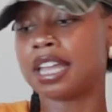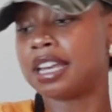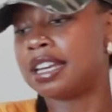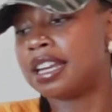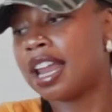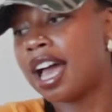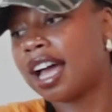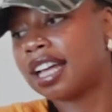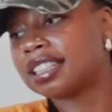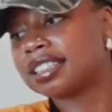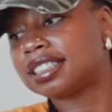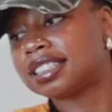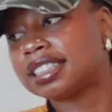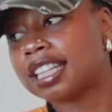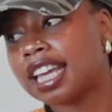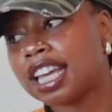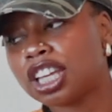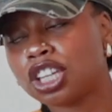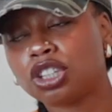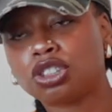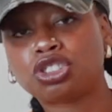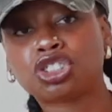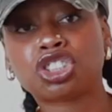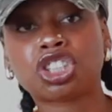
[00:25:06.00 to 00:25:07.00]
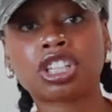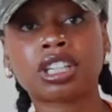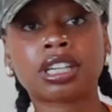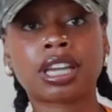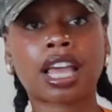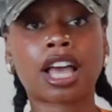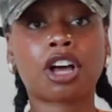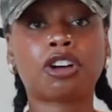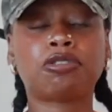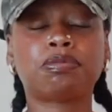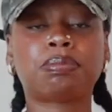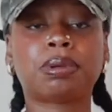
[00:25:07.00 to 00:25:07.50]
Not saying you shouldn't
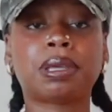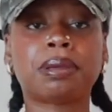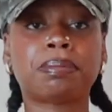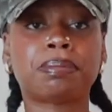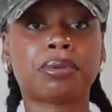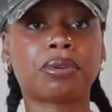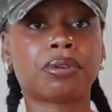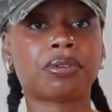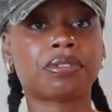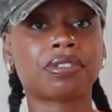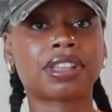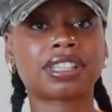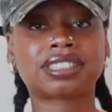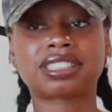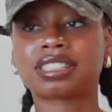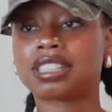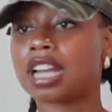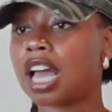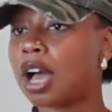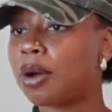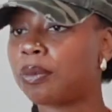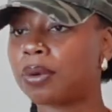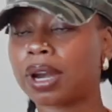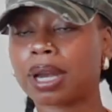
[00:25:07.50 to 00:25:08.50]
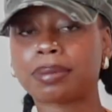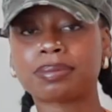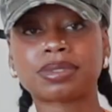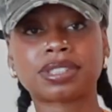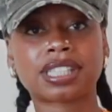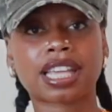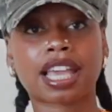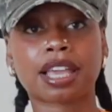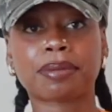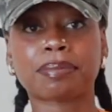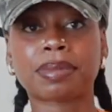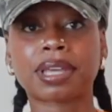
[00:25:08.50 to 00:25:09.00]
help people. That's not what I'm
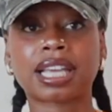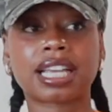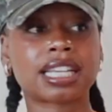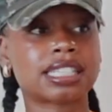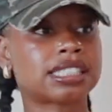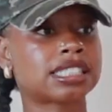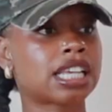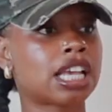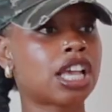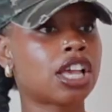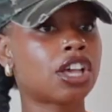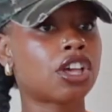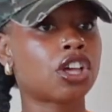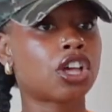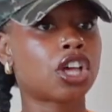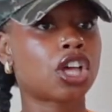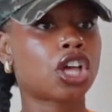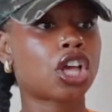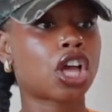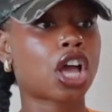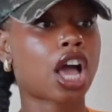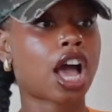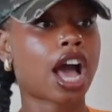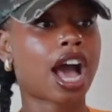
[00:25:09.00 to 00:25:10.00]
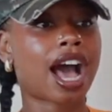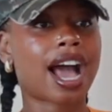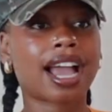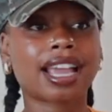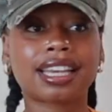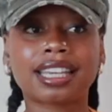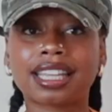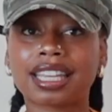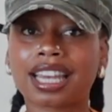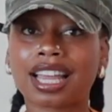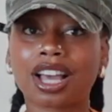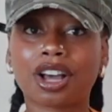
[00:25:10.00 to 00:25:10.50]
saying, because I
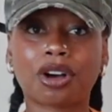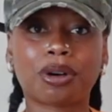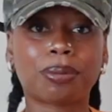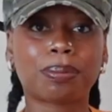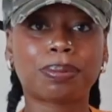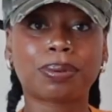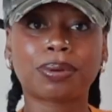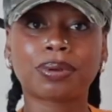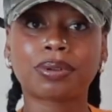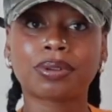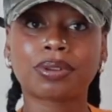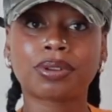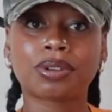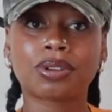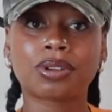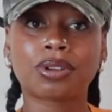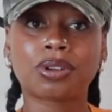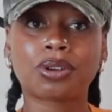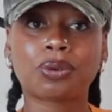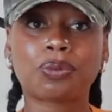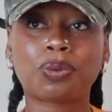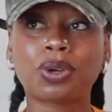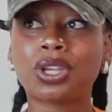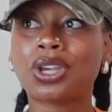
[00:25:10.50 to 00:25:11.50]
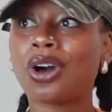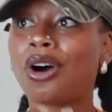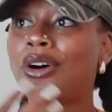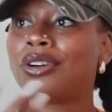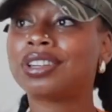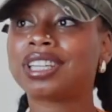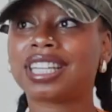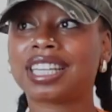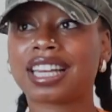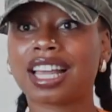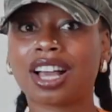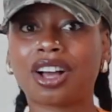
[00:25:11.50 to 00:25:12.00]
need help. We
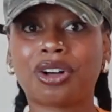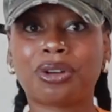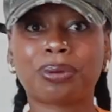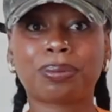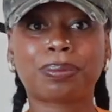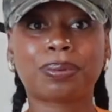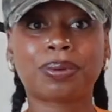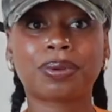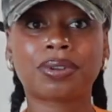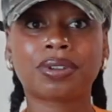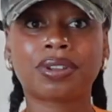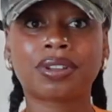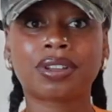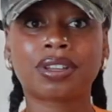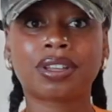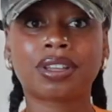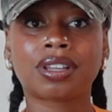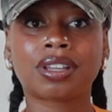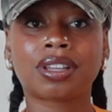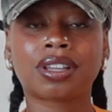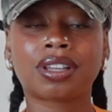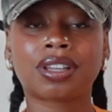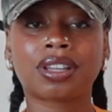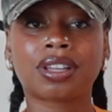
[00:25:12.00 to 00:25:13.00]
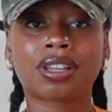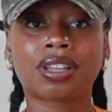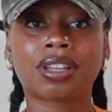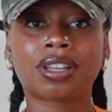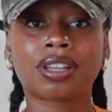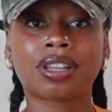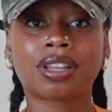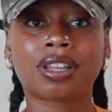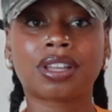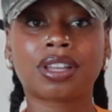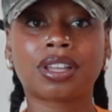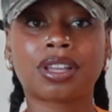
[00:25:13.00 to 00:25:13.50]
all need help.
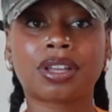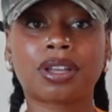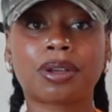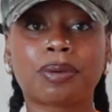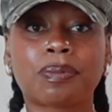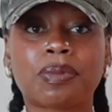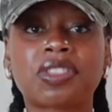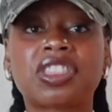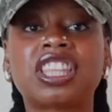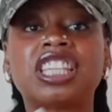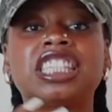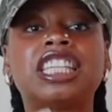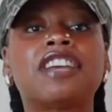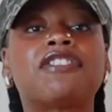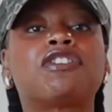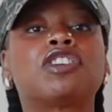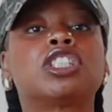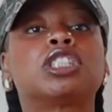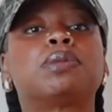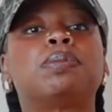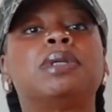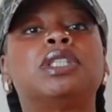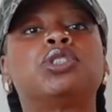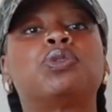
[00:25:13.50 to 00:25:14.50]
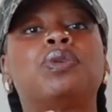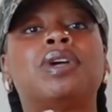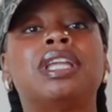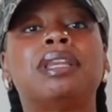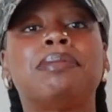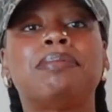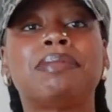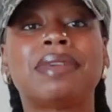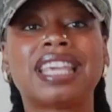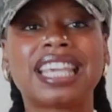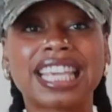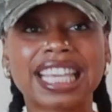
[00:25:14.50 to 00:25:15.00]
But the difference
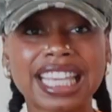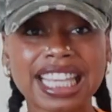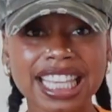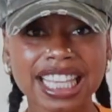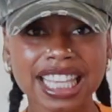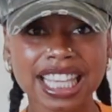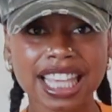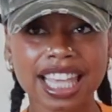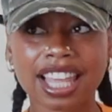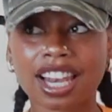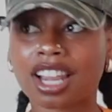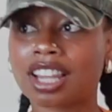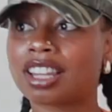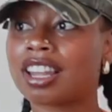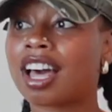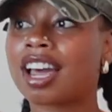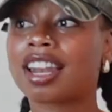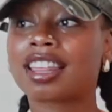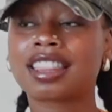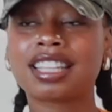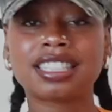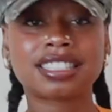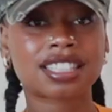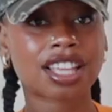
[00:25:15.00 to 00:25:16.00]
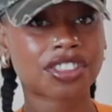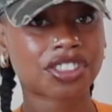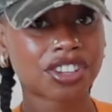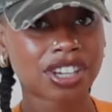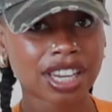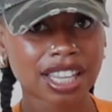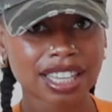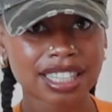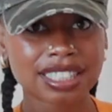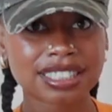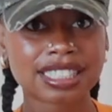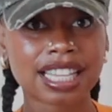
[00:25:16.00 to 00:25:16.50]
between me and a lot of these other
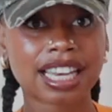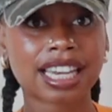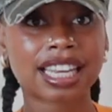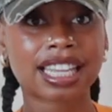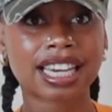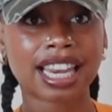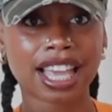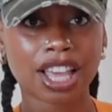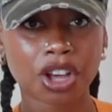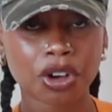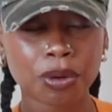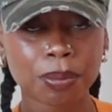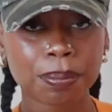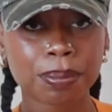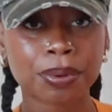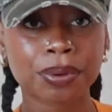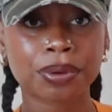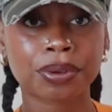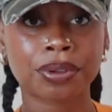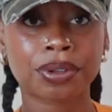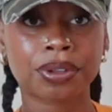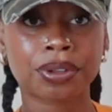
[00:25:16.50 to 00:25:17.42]
niggas that need help